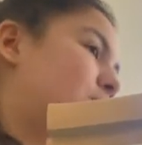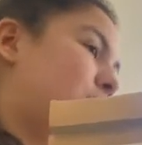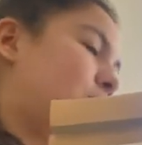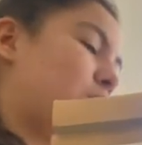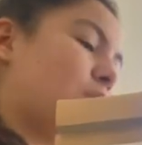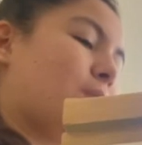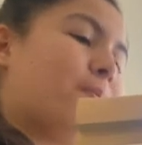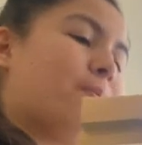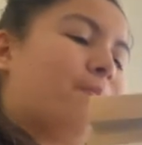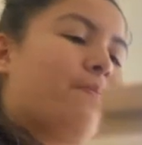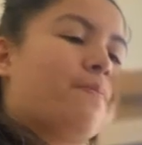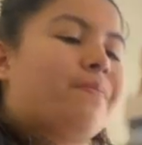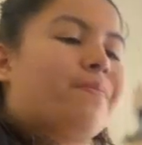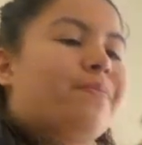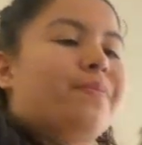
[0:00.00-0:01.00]
So
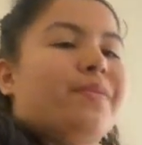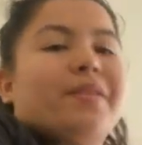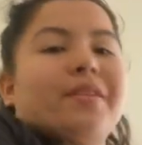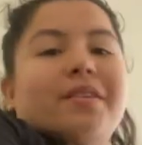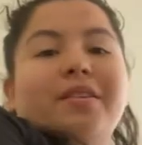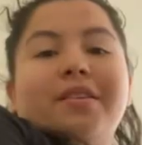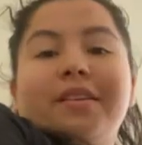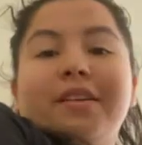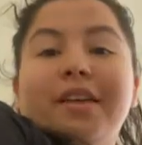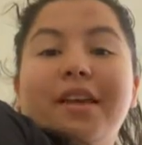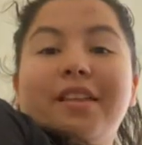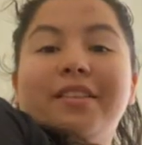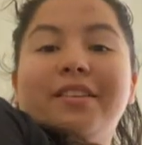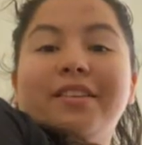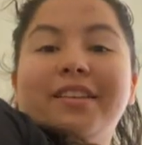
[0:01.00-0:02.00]

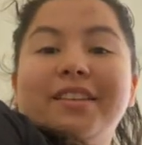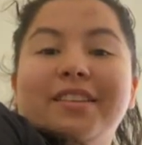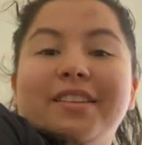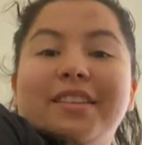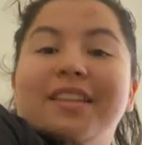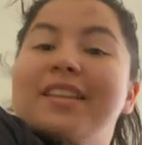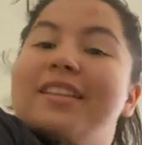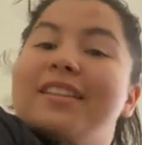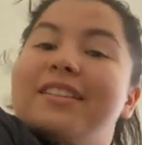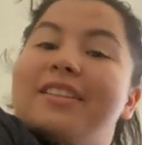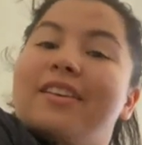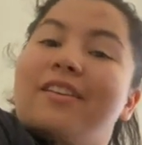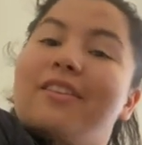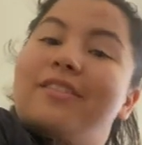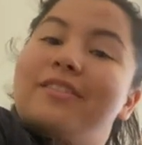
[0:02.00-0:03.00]
yeah, look at this,
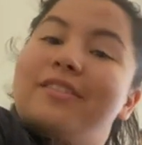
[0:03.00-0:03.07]
y'all.